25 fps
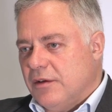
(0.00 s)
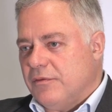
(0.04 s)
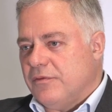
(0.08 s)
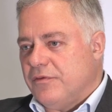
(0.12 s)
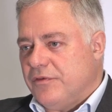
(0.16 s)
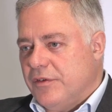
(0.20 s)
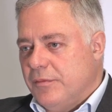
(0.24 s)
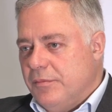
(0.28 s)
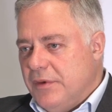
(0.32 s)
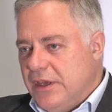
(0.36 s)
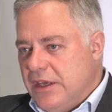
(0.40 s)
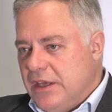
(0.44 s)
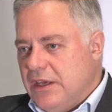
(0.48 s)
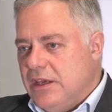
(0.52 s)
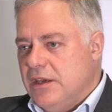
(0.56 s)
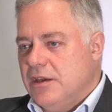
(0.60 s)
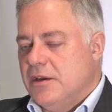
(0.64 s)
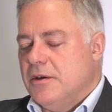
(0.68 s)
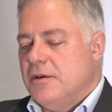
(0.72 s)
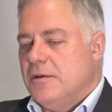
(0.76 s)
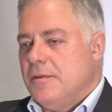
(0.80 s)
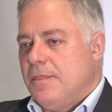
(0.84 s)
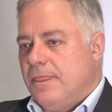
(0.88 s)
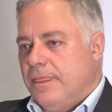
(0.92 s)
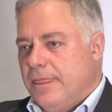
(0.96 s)
For me,
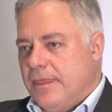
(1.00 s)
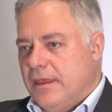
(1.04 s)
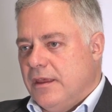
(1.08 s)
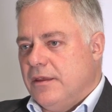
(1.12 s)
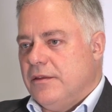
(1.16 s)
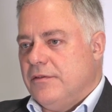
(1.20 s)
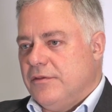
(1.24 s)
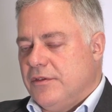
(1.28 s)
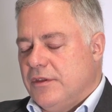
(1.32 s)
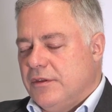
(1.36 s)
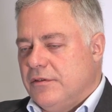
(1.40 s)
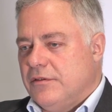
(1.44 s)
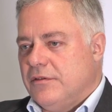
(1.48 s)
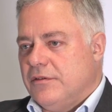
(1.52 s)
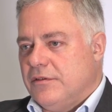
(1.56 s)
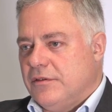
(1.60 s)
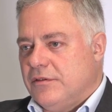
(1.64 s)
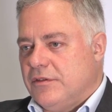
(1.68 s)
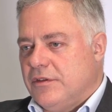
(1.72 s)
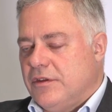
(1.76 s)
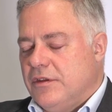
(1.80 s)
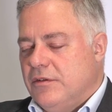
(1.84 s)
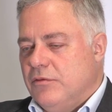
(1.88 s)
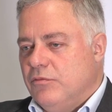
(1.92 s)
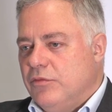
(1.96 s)
that
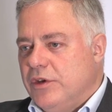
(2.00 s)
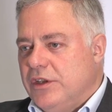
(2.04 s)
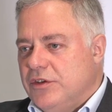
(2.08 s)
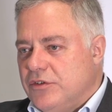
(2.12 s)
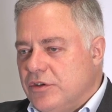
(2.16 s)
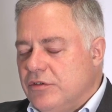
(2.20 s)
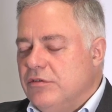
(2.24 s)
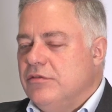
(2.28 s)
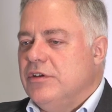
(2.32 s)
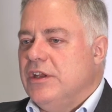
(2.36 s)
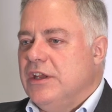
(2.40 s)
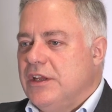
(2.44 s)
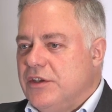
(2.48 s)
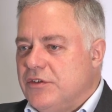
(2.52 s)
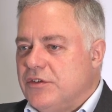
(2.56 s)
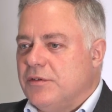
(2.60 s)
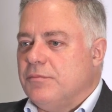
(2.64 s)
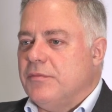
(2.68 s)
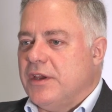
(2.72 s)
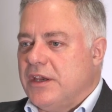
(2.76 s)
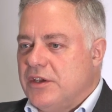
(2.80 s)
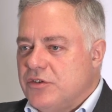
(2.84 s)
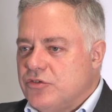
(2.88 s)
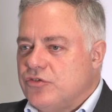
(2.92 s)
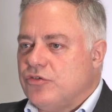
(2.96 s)
we do need to
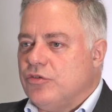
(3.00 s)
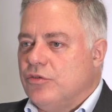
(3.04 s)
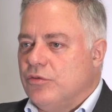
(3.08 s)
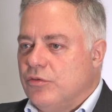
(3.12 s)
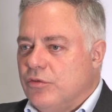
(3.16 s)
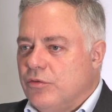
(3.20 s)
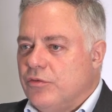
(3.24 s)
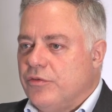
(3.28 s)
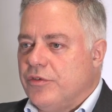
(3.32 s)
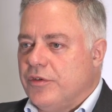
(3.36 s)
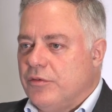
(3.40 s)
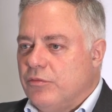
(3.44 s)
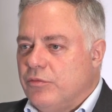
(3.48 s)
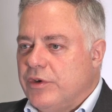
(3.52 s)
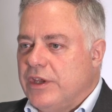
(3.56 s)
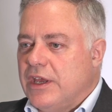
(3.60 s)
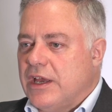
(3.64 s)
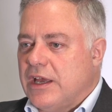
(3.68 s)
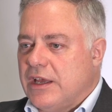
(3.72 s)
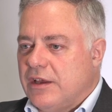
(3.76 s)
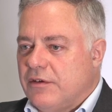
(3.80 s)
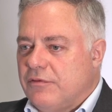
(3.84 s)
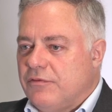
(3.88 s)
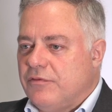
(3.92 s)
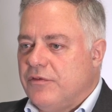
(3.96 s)
make sure that we
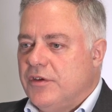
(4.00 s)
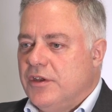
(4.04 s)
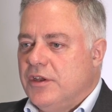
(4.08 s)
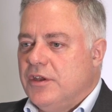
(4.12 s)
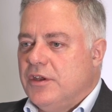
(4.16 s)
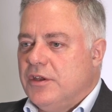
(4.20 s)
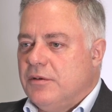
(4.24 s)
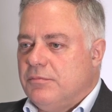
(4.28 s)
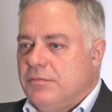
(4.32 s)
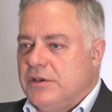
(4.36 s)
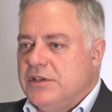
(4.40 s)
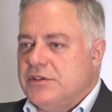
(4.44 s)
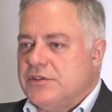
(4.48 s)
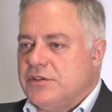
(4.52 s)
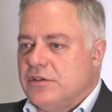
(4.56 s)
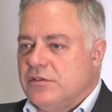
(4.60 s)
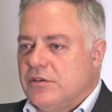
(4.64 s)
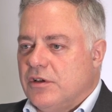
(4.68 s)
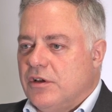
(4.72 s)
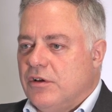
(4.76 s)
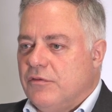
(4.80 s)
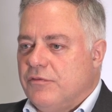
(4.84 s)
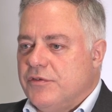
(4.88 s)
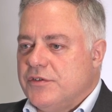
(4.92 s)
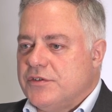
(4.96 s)
have police
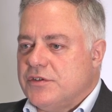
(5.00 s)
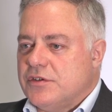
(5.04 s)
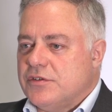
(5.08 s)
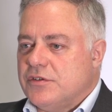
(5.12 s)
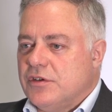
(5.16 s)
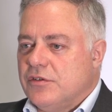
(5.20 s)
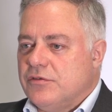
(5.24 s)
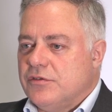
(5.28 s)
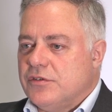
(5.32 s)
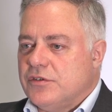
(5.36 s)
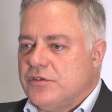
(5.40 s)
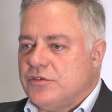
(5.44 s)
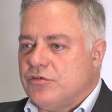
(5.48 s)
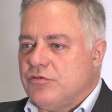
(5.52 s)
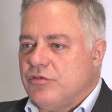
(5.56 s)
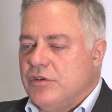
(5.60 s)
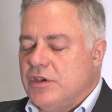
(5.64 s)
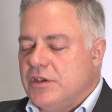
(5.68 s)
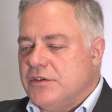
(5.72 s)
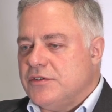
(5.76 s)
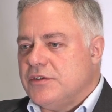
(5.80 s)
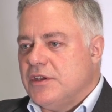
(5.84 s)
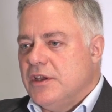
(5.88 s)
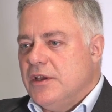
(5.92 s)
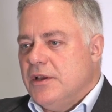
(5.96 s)
officers on the
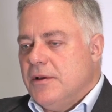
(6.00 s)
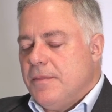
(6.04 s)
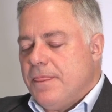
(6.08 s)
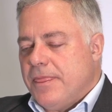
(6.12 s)
streets.